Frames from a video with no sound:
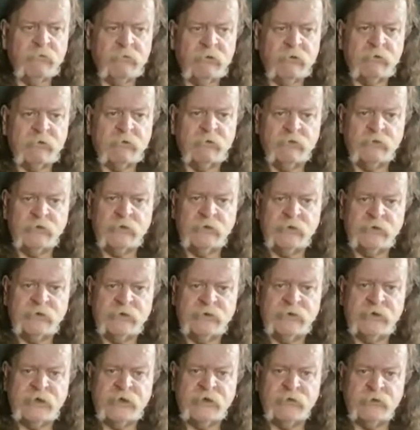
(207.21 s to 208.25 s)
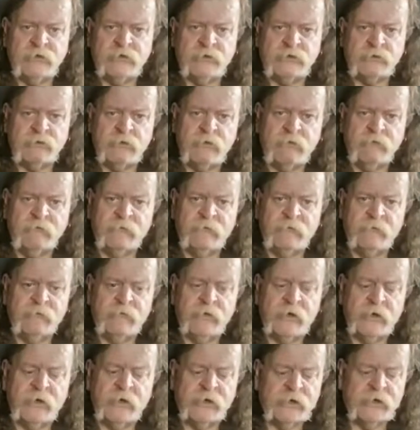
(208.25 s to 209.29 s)
a good contender as well for
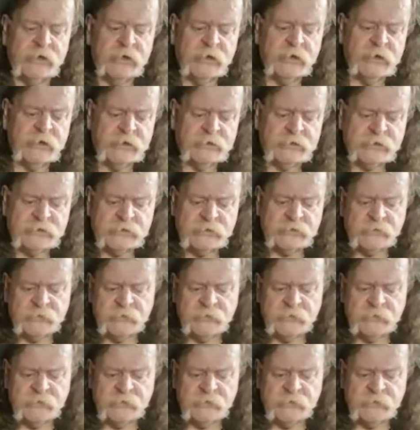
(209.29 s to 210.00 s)
Viking Age.